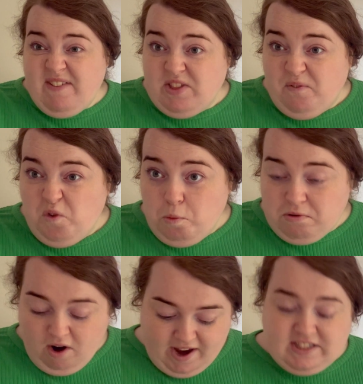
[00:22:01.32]
for them full
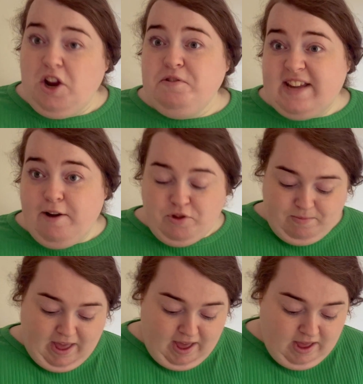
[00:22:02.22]
price. Don't tell
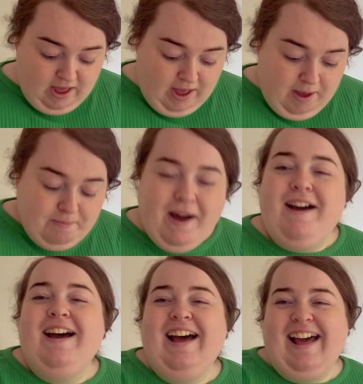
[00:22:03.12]
them that,
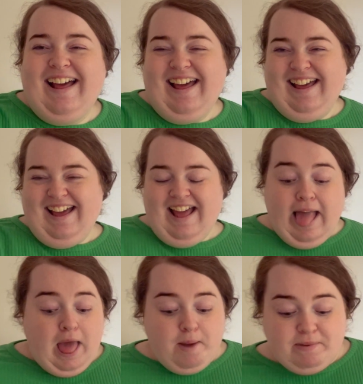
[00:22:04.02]
but.
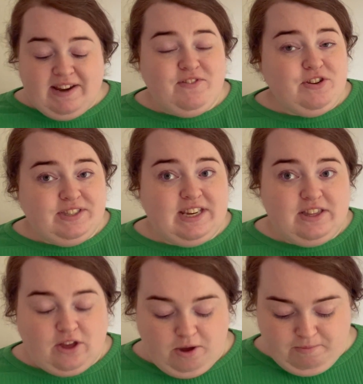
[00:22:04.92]
But if you see
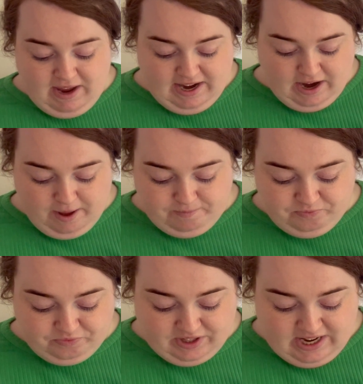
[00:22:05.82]
them in
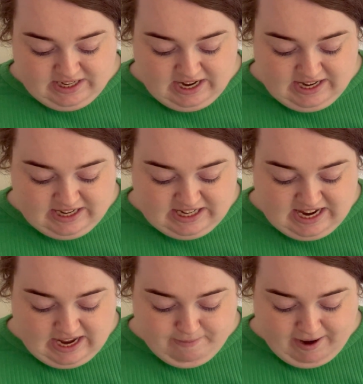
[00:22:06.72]
a
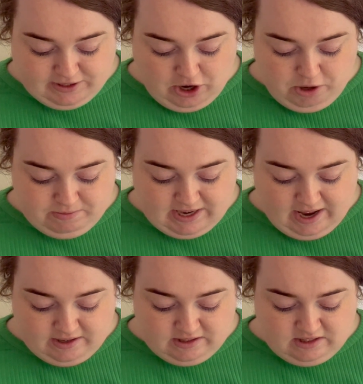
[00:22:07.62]
TK Maxx
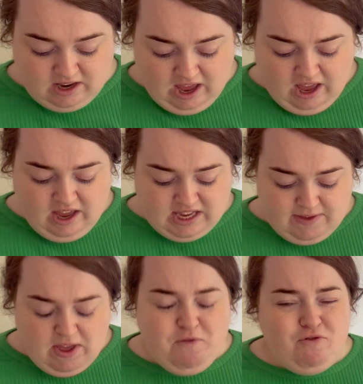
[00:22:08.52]
HomeSense,
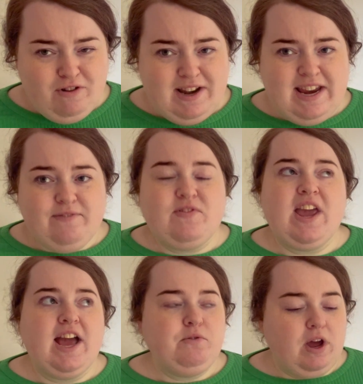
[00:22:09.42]
they
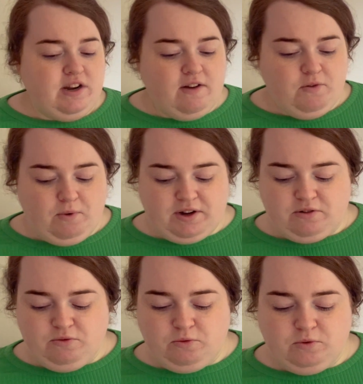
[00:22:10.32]
had another one
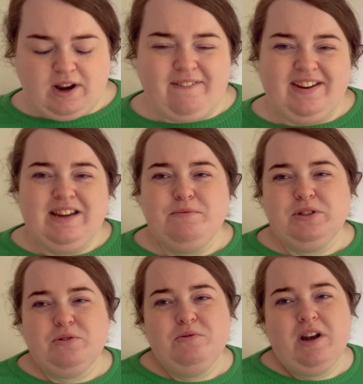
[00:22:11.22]
called, I think it was
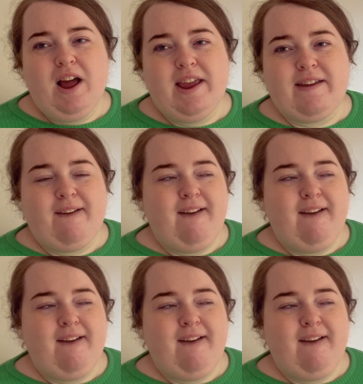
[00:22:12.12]
called like